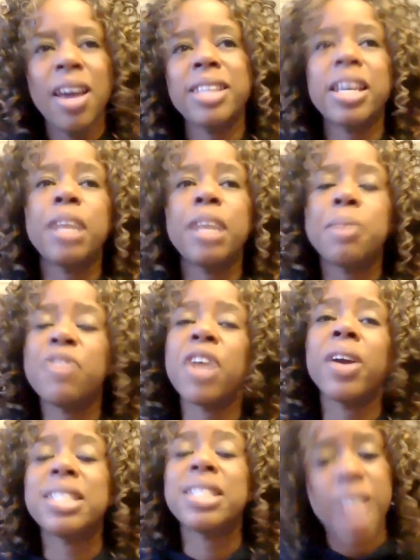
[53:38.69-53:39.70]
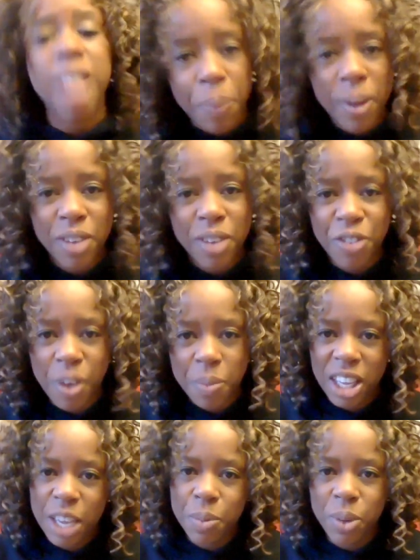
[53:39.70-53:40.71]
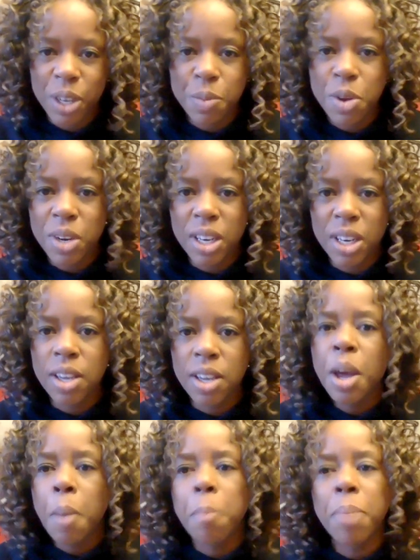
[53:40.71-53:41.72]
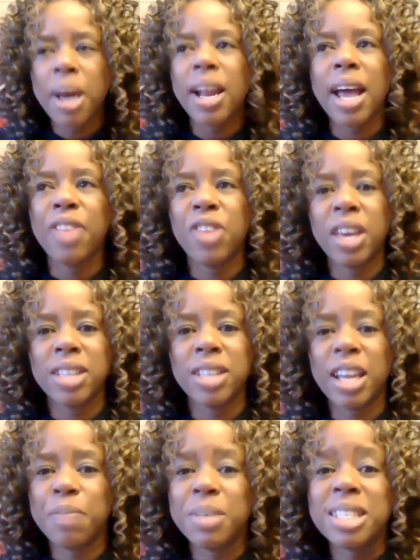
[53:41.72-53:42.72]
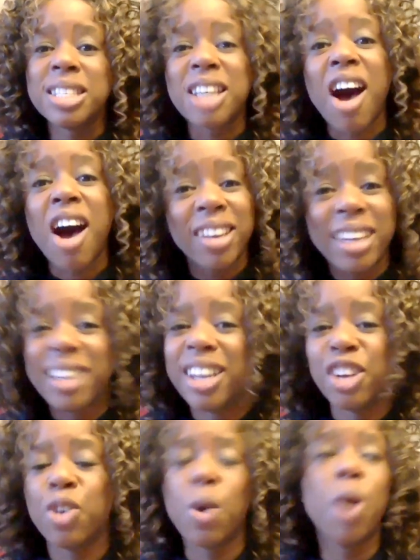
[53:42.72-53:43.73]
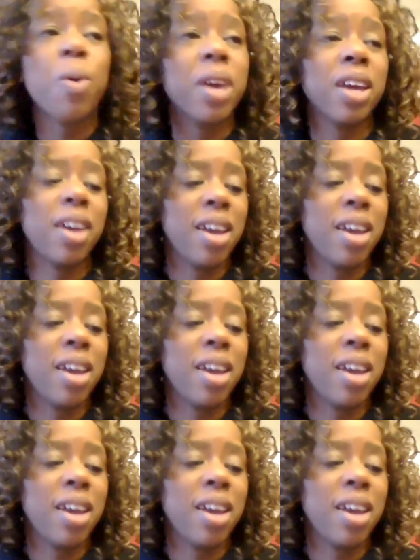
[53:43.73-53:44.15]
It's going to be very separate from the kibble community, but I think it's going to be solid and growing.